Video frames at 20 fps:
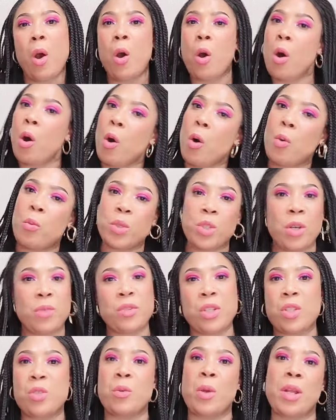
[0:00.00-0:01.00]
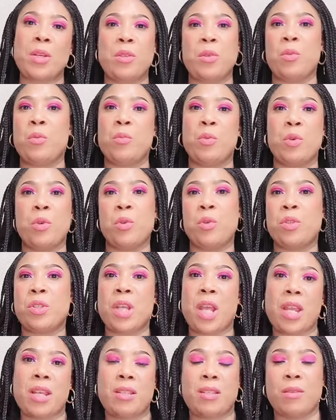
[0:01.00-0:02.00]
Oh, which of this one do you, would you
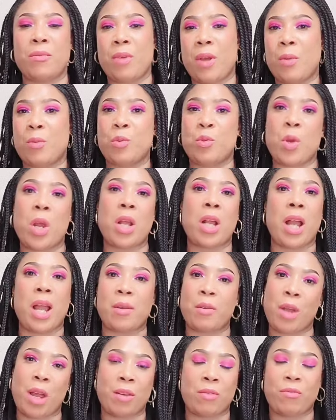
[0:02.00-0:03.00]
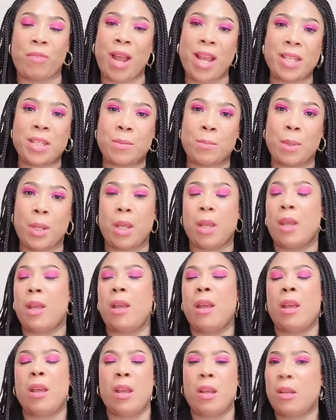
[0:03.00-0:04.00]
say is the best? Which one can you advise me?
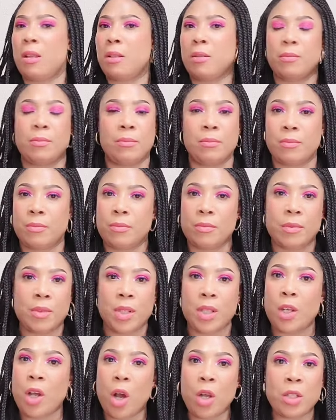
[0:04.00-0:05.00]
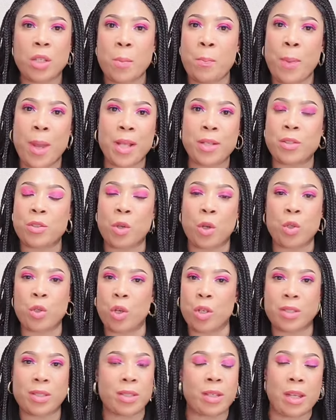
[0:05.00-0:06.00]
It all depends on
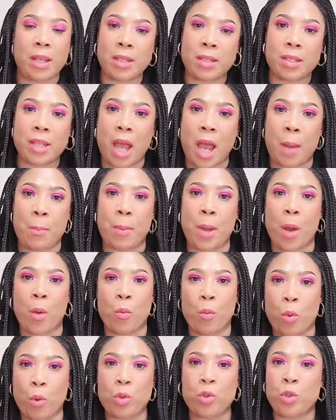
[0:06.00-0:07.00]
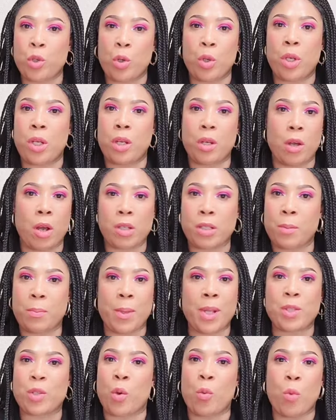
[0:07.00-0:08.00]
your skin type. And so it all
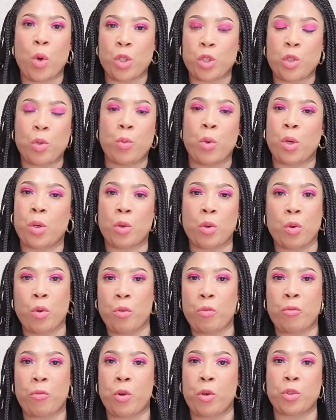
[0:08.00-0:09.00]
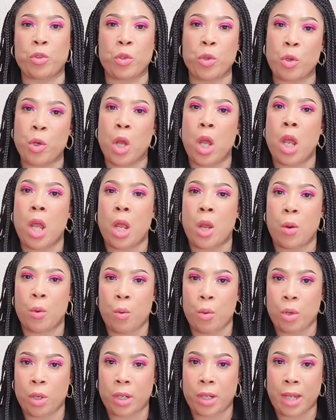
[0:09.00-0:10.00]
depends on what you want to go for. So
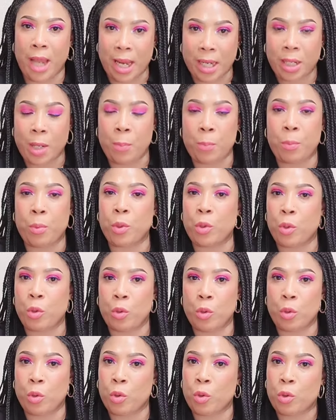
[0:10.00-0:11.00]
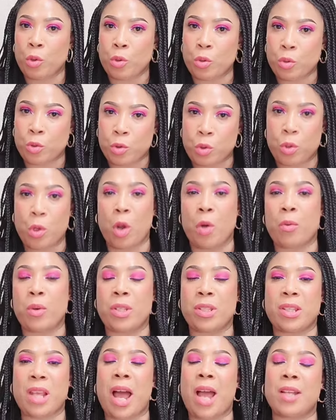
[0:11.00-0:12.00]
get the, do your
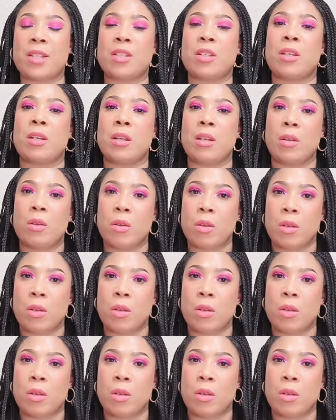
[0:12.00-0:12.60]
research,